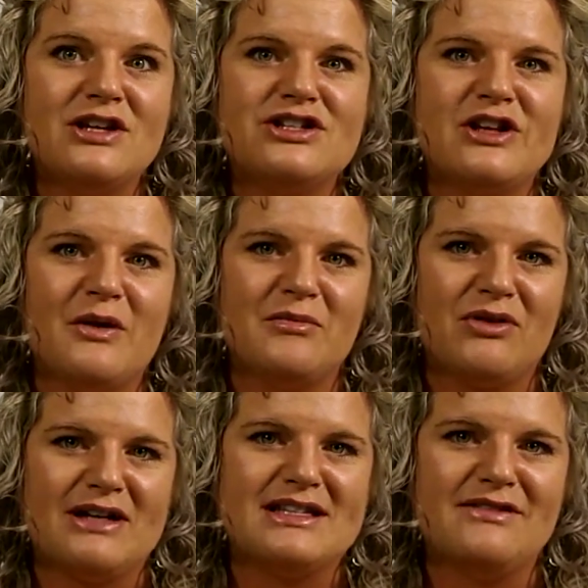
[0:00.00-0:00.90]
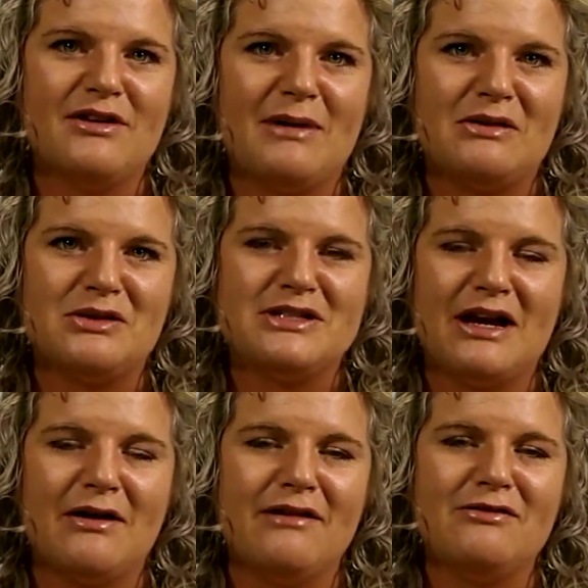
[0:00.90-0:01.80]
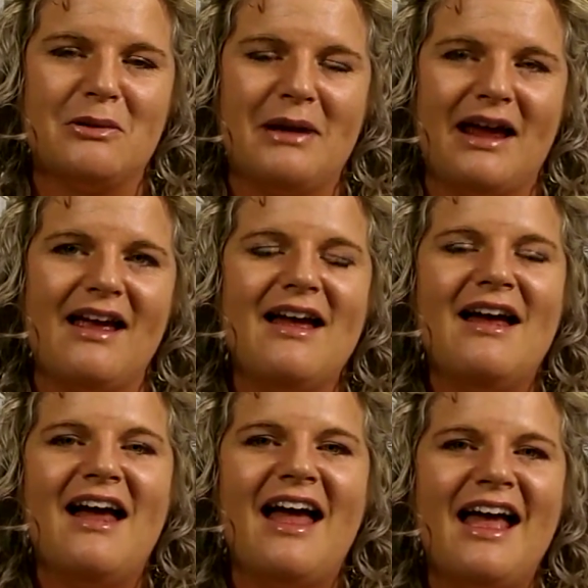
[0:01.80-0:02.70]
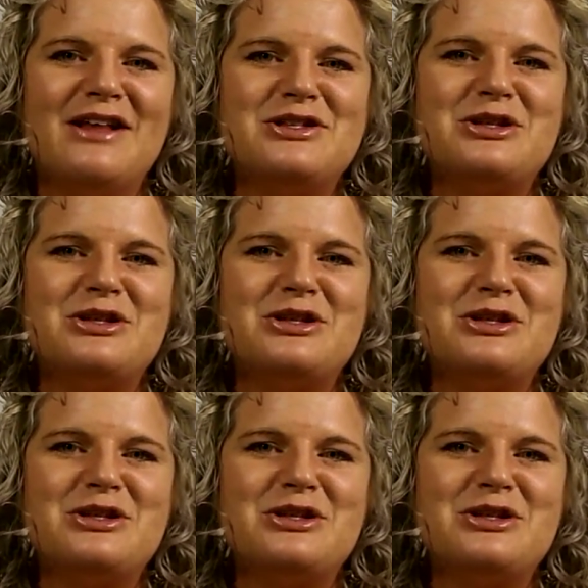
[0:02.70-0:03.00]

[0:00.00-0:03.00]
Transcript: is so impressive about doTERRA for me. And